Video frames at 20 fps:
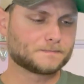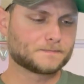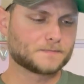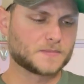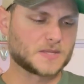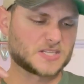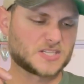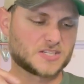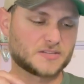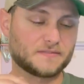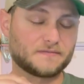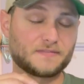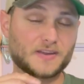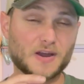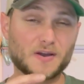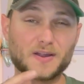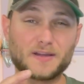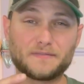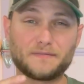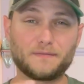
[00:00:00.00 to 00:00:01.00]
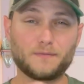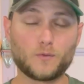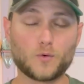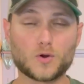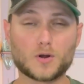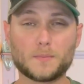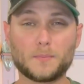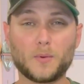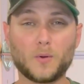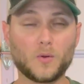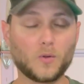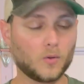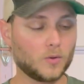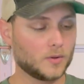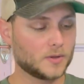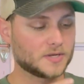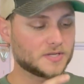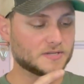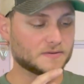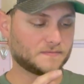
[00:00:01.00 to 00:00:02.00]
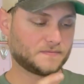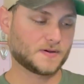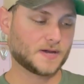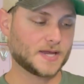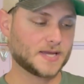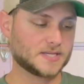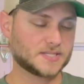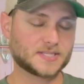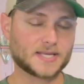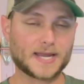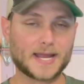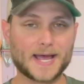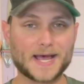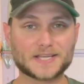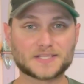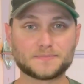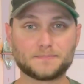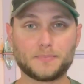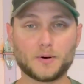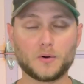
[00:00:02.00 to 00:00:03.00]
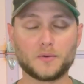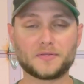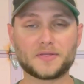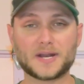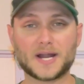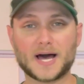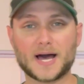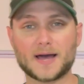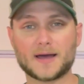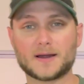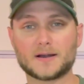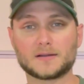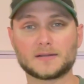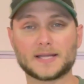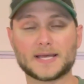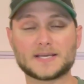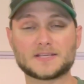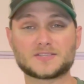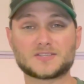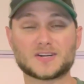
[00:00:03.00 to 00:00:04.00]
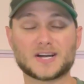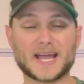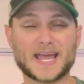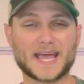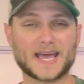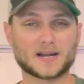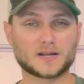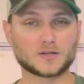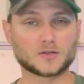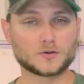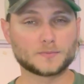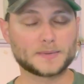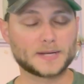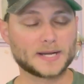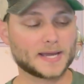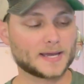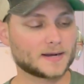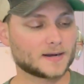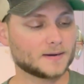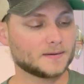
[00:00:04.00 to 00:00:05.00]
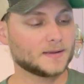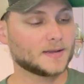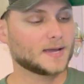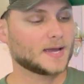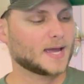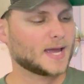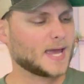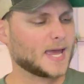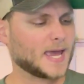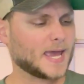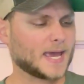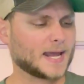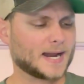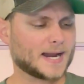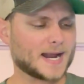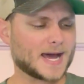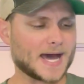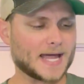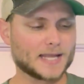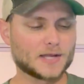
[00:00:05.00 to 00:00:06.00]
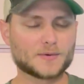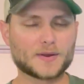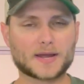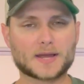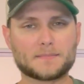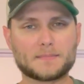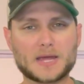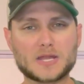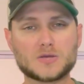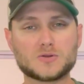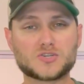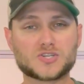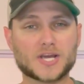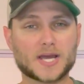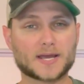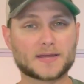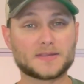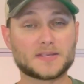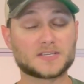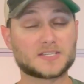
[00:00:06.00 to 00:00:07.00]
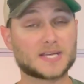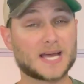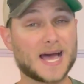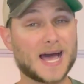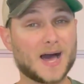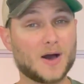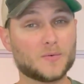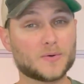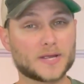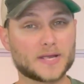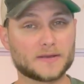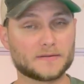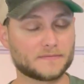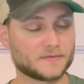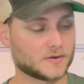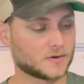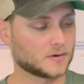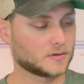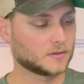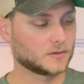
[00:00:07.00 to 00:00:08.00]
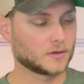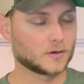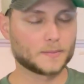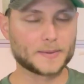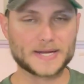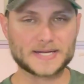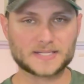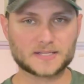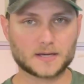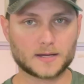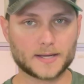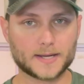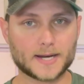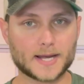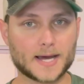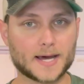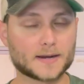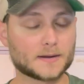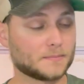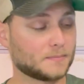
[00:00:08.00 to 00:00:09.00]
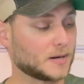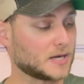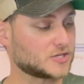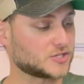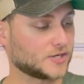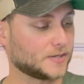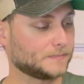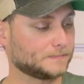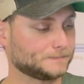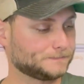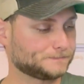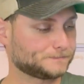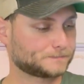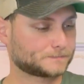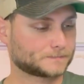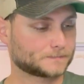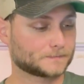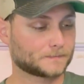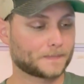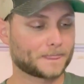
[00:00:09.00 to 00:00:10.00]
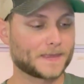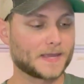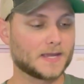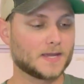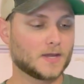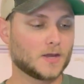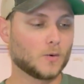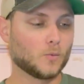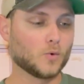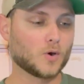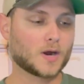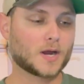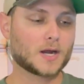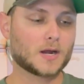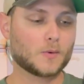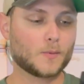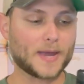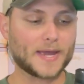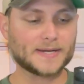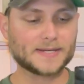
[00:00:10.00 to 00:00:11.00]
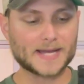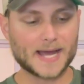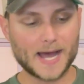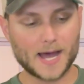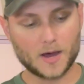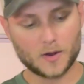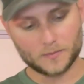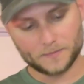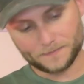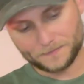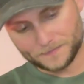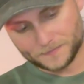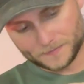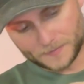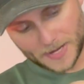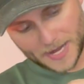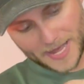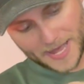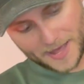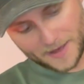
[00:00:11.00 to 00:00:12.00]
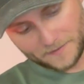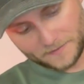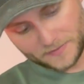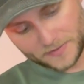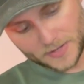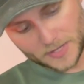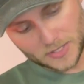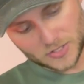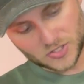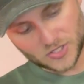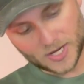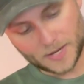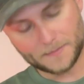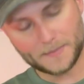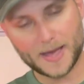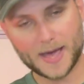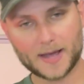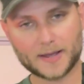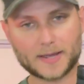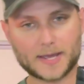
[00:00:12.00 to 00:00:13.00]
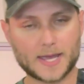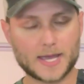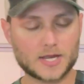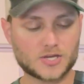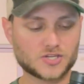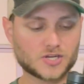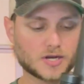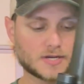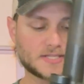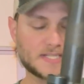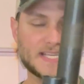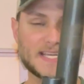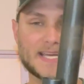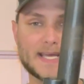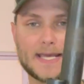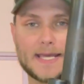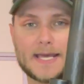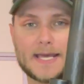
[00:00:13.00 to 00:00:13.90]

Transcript: This is a very affordable device that has both an IR laser and illuminator, and I'd highly recommend you checking this out if you're a little bit tight on a budget. Working our way down, I have the JMac HRD